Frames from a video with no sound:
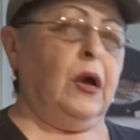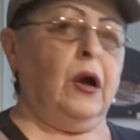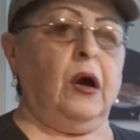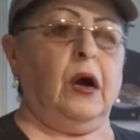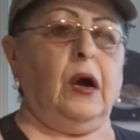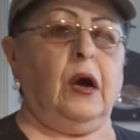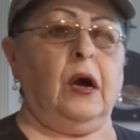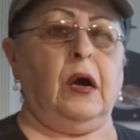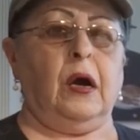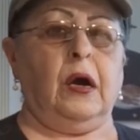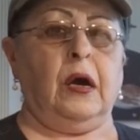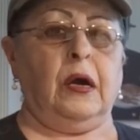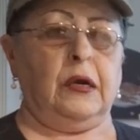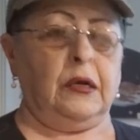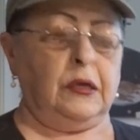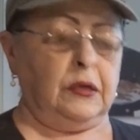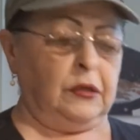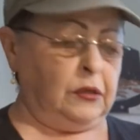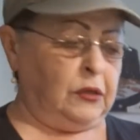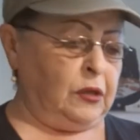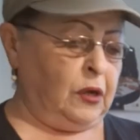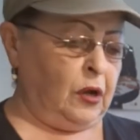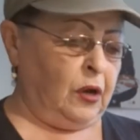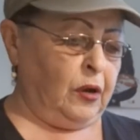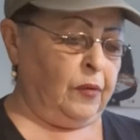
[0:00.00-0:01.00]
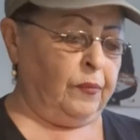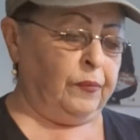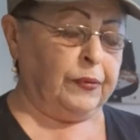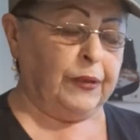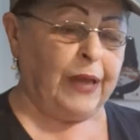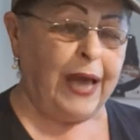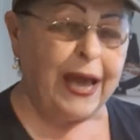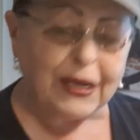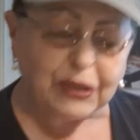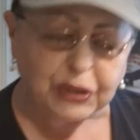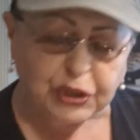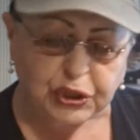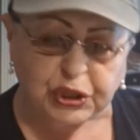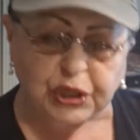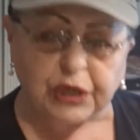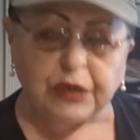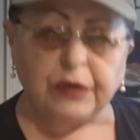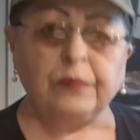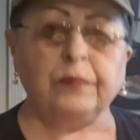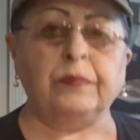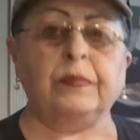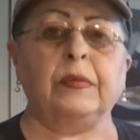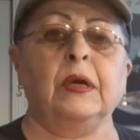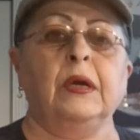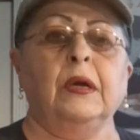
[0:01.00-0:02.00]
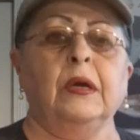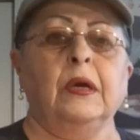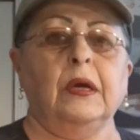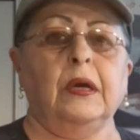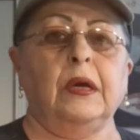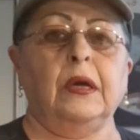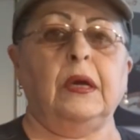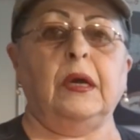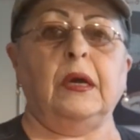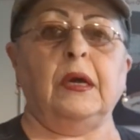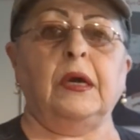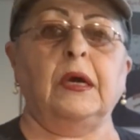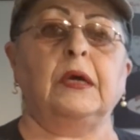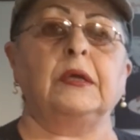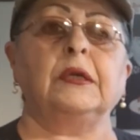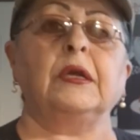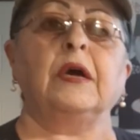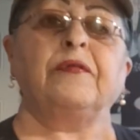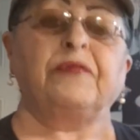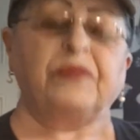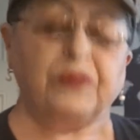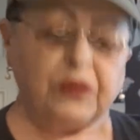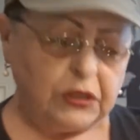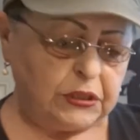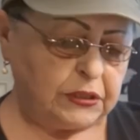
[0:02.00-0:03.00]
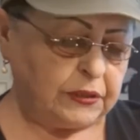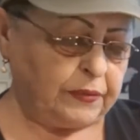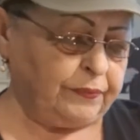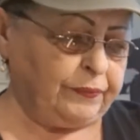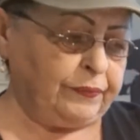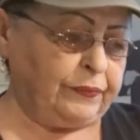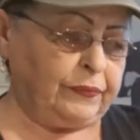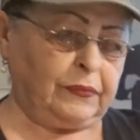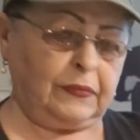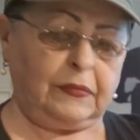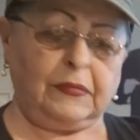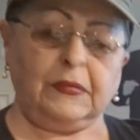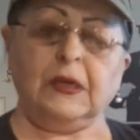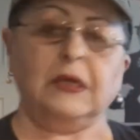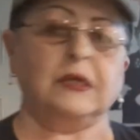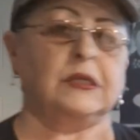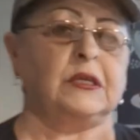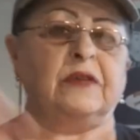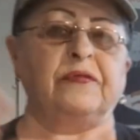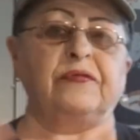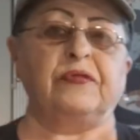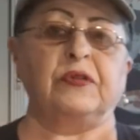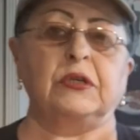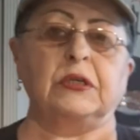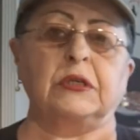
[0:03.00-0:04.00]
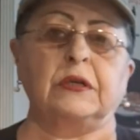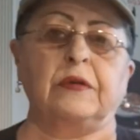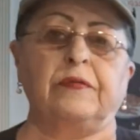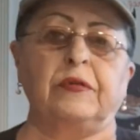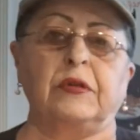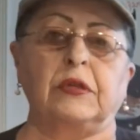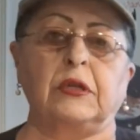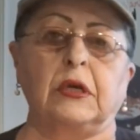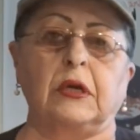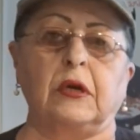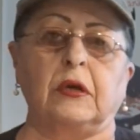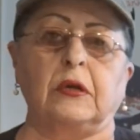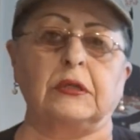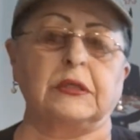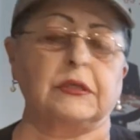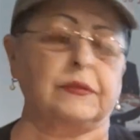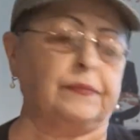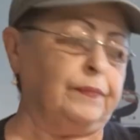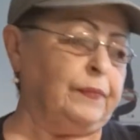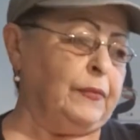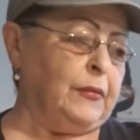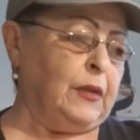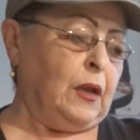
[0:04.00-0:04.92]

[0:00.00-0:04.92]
I blanch them, and I freeze them, as I freeze everything else.